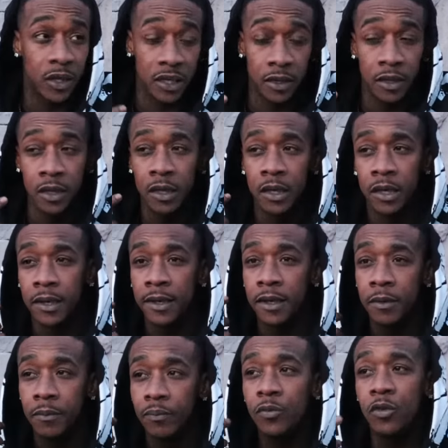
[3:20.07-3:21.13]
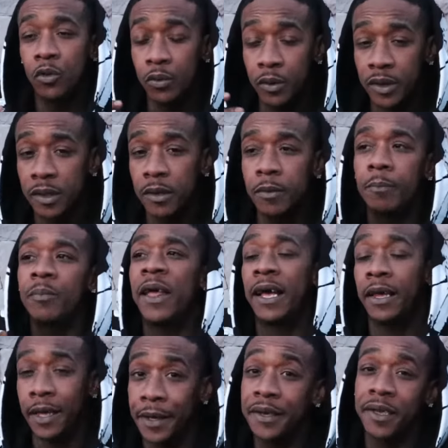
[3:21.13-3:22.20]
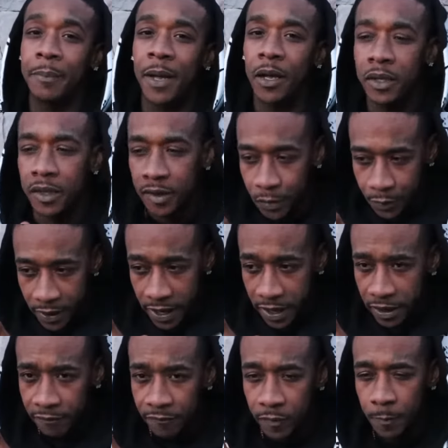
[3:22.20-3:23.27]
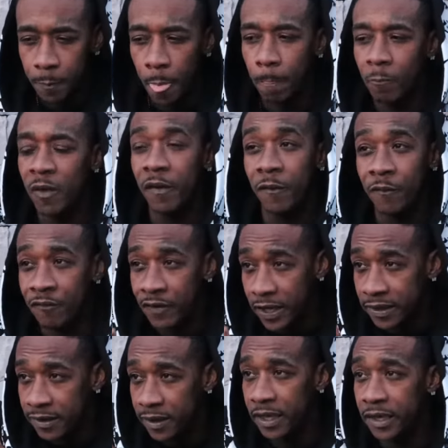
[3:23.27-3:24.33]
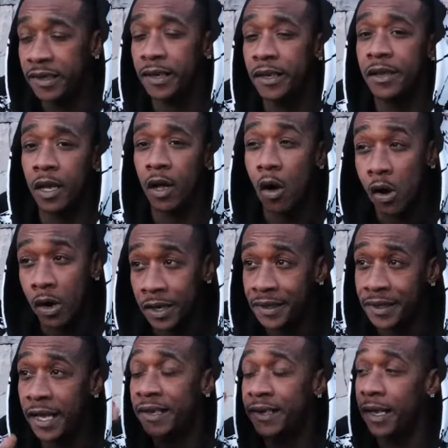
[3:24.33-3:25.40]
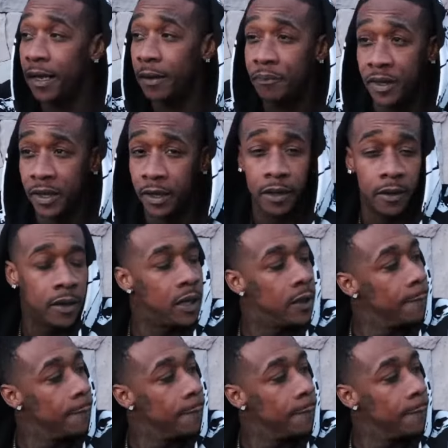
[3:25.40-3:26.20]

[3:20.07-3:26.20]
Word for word: really doing that cares about his craft. Right, right. Invest into the artist that's up there.